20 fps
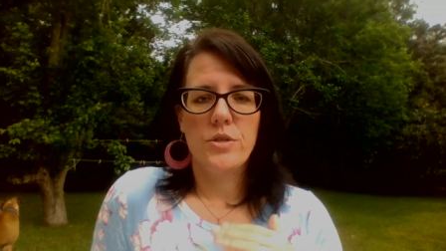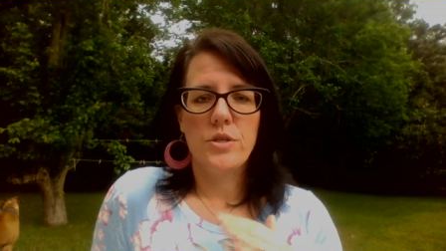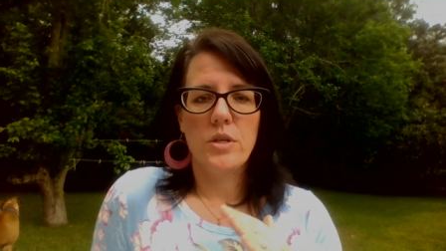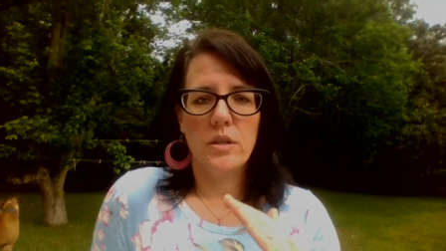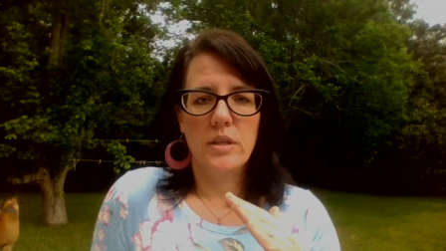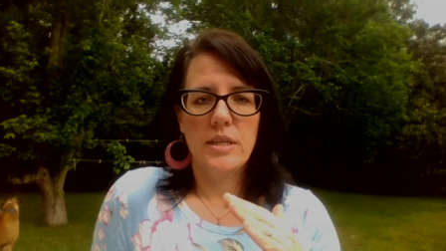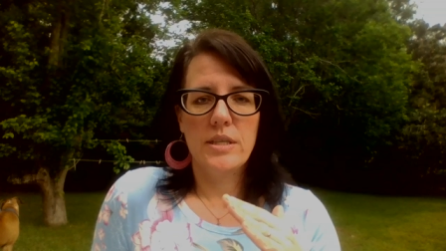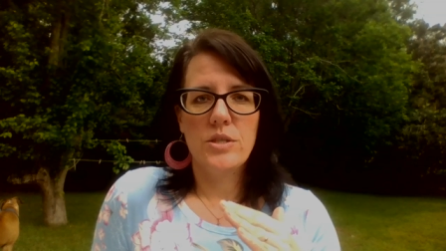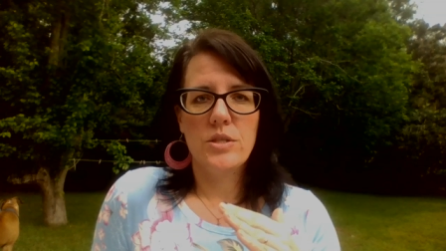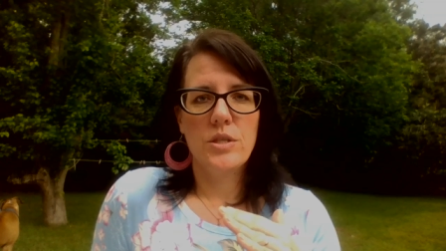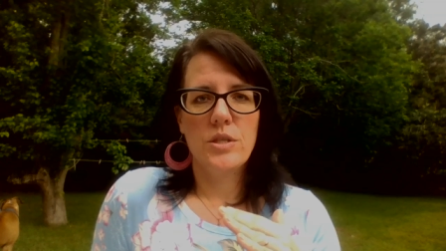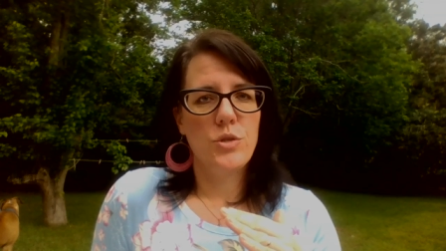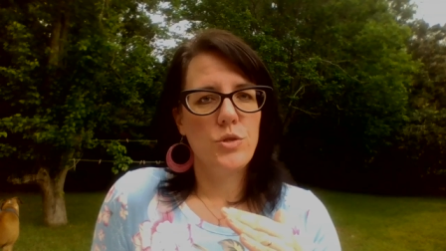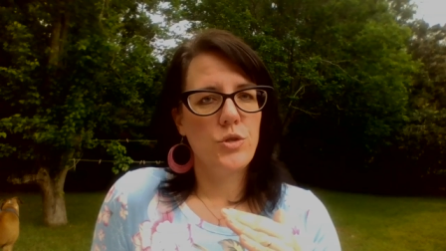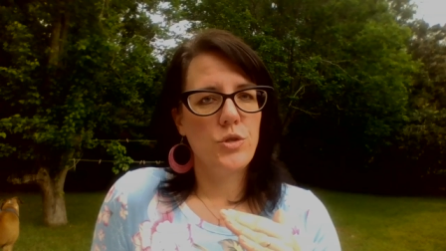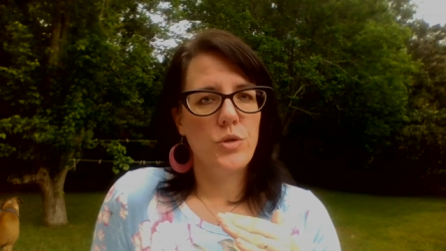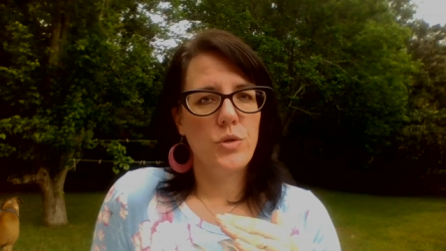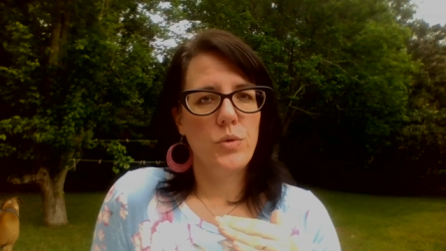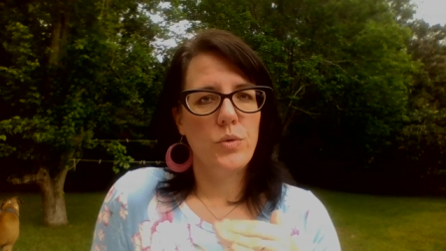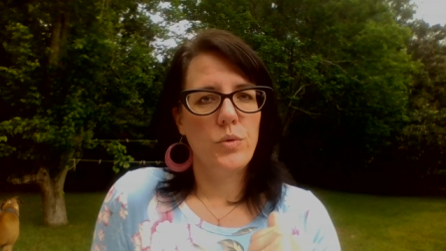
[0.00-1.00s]
to listen
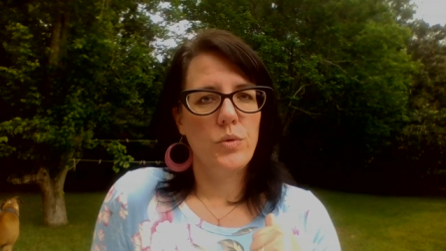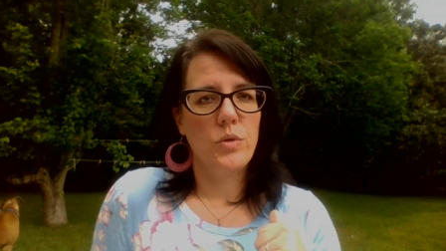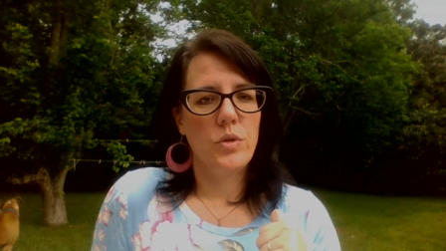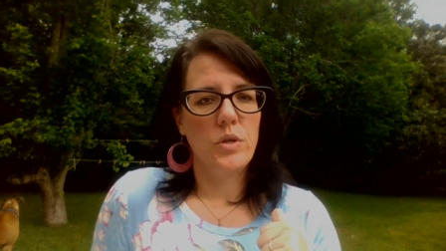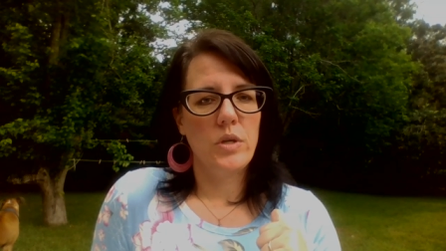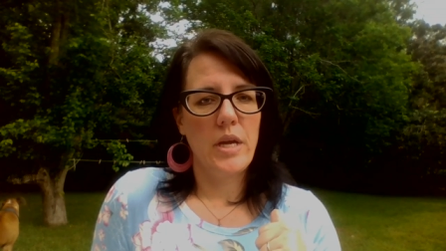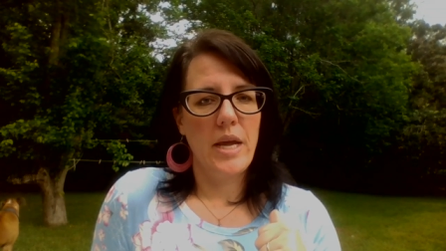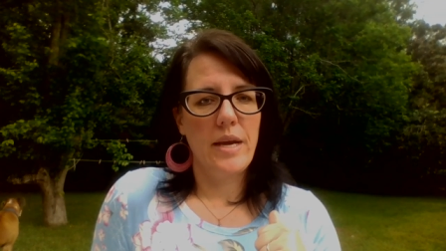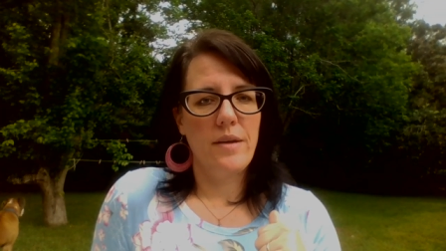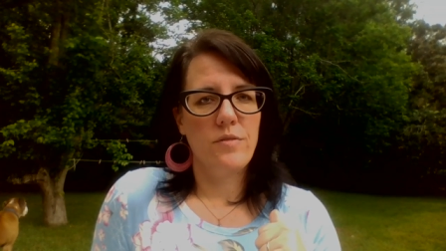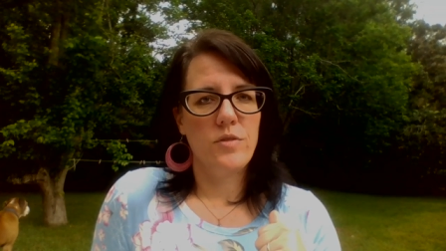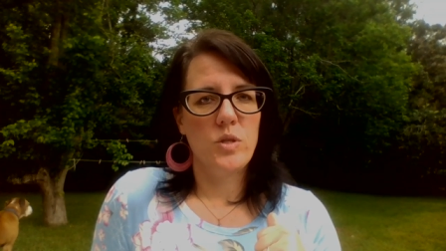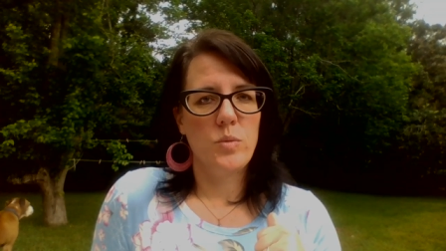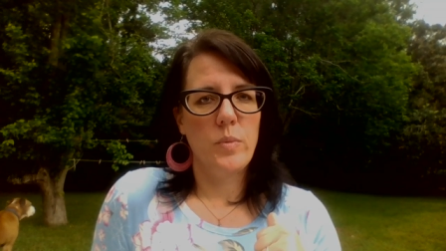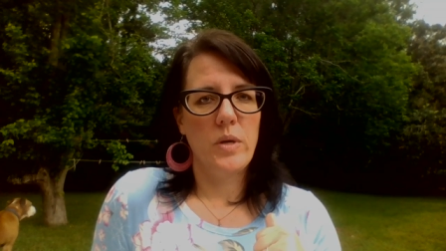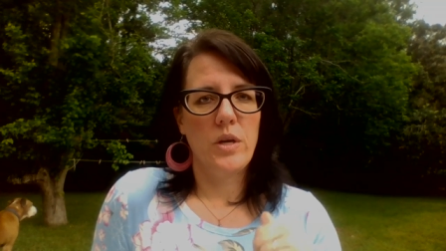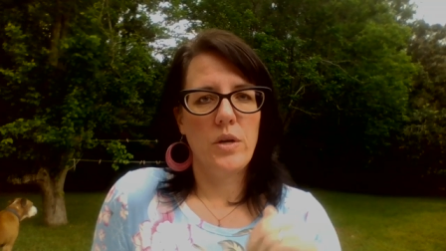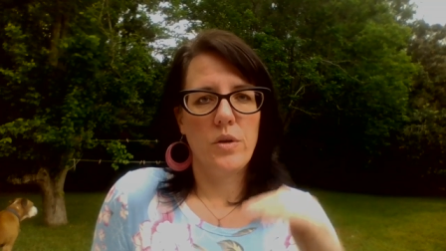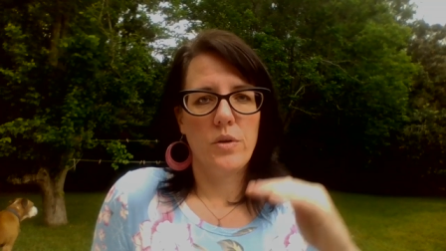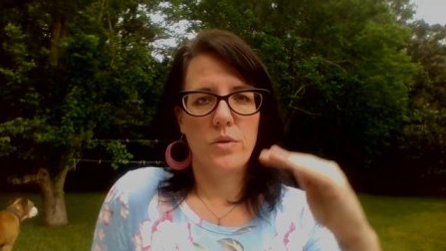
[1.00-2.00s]
to the native
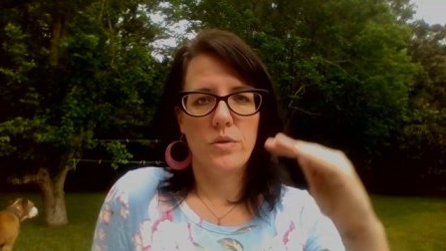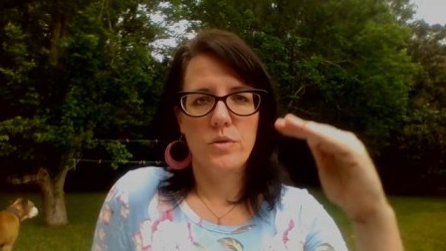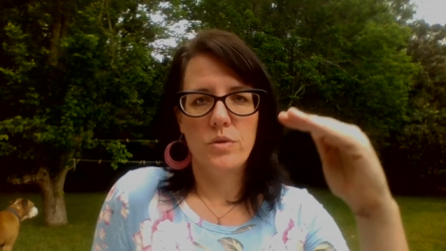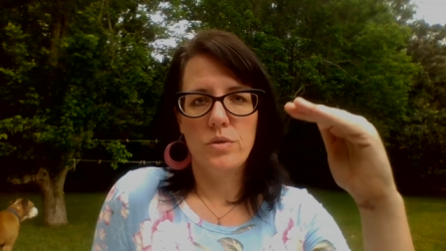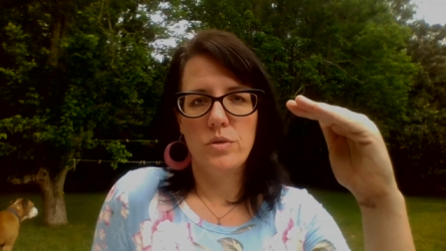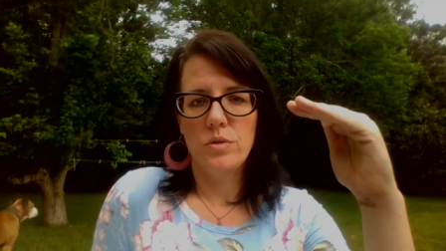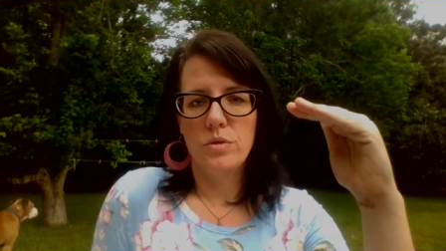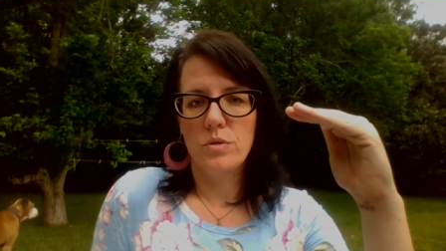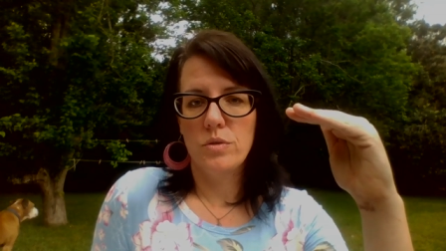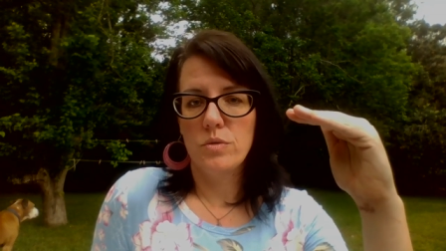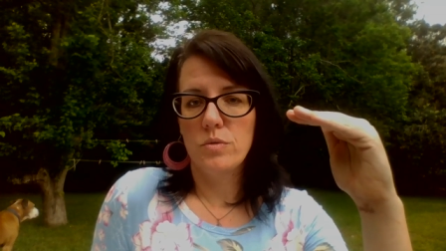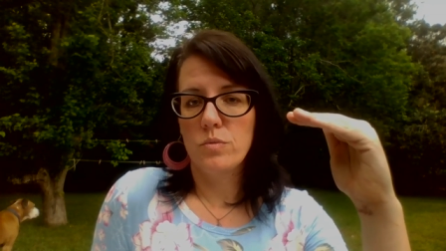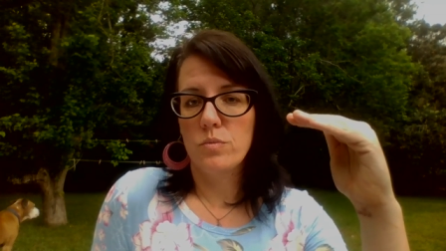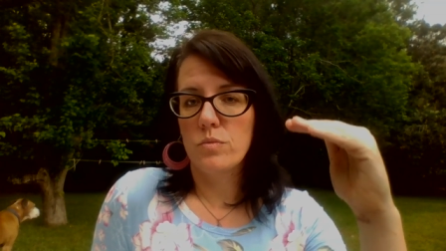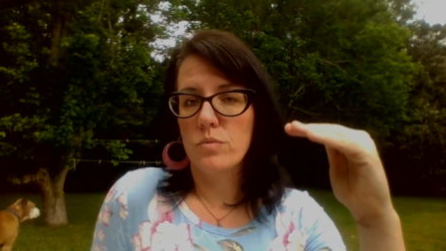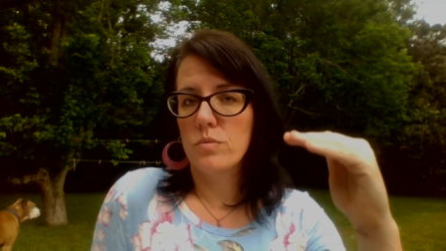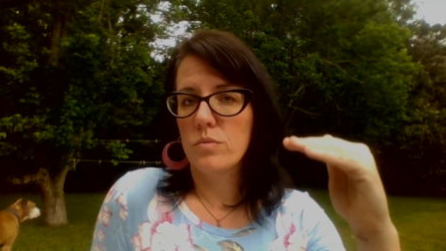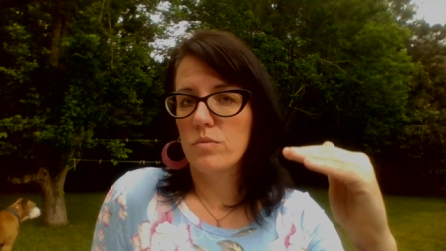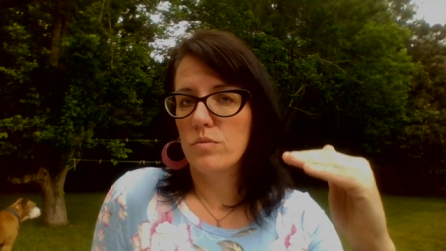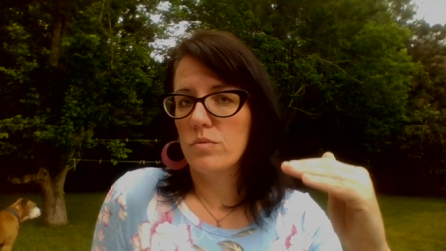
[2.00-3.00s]
speaker
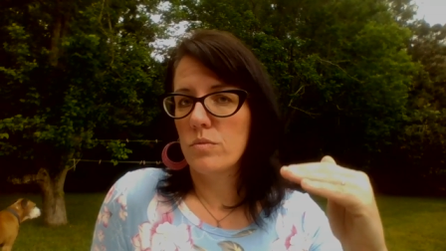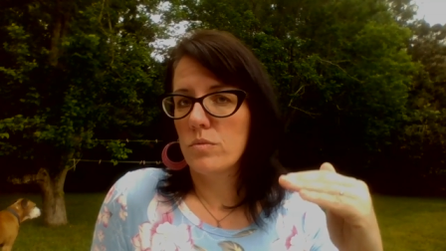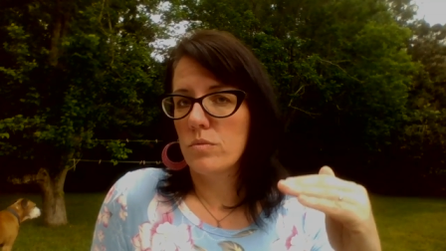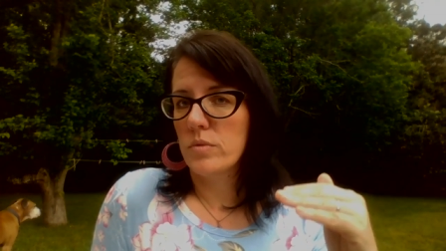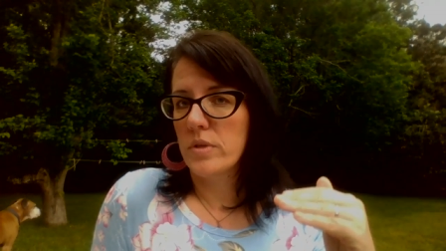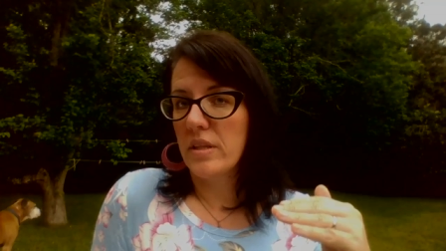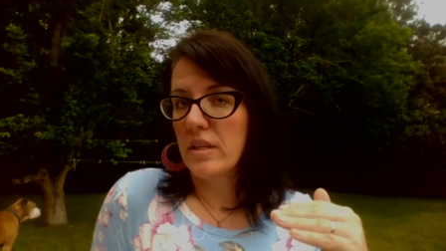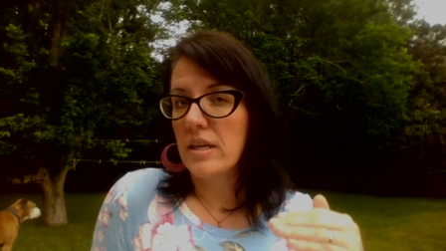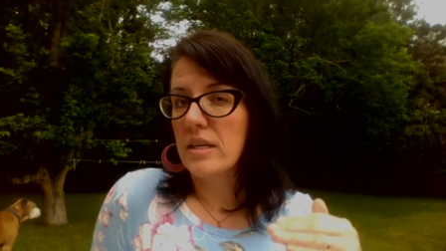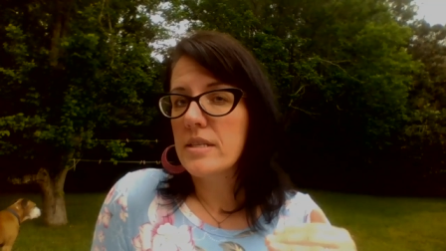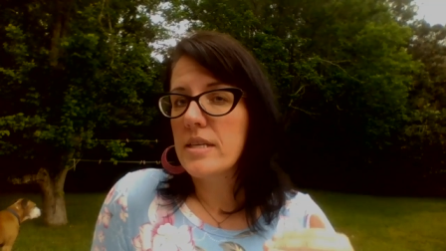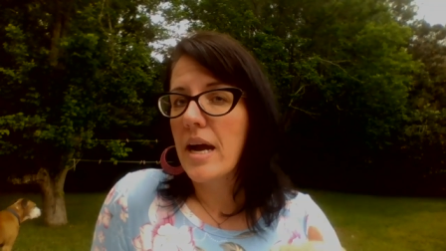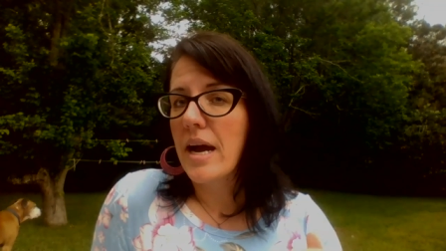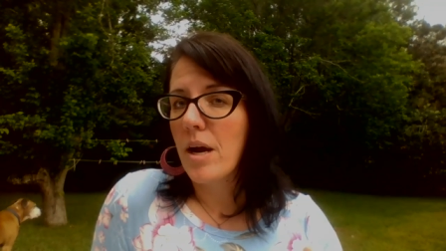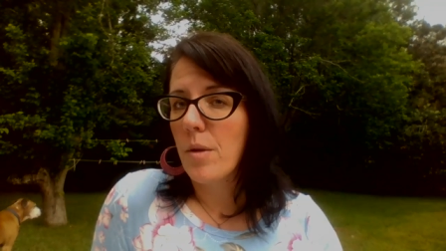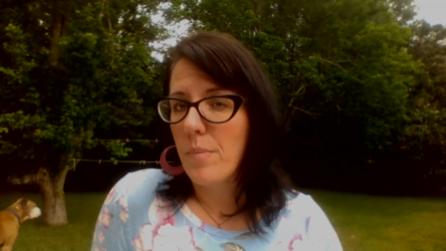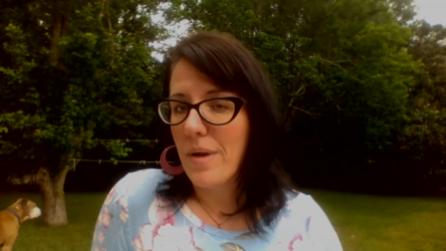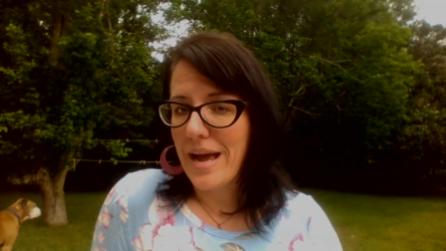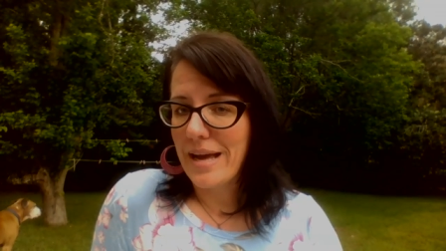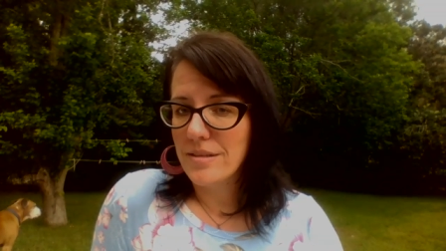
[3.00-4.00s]
read the entire
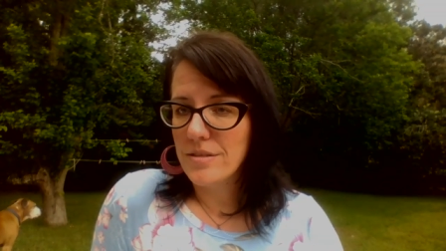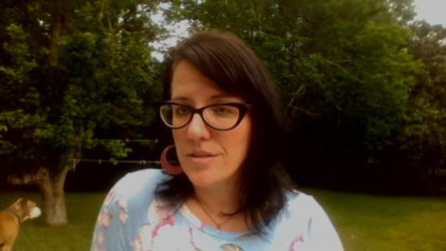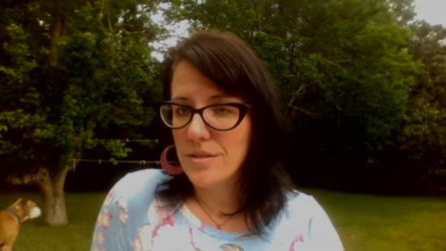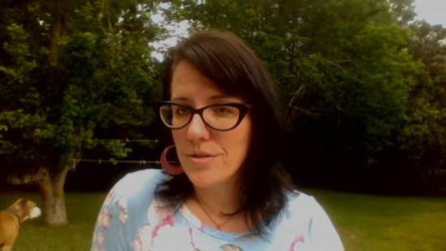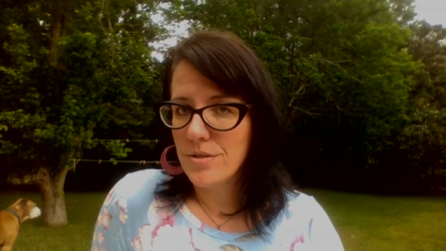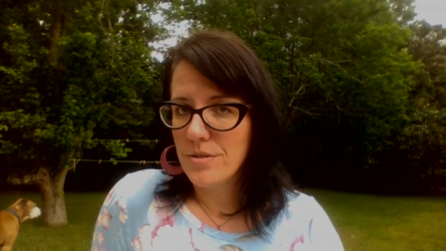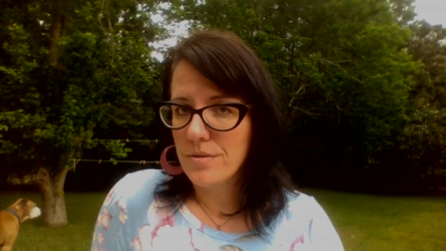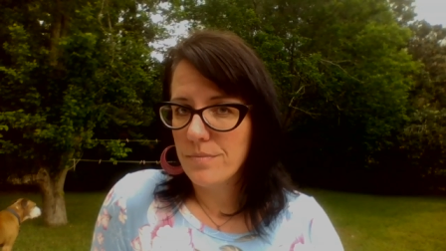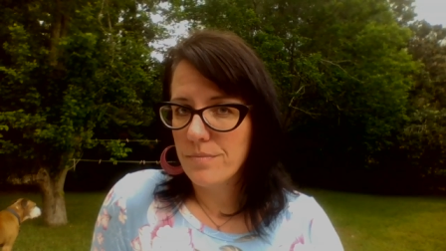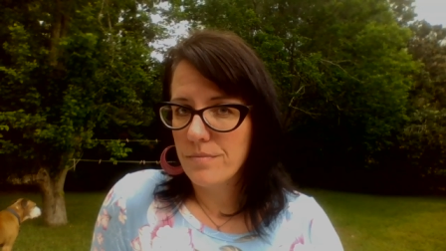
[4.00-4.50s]
passage.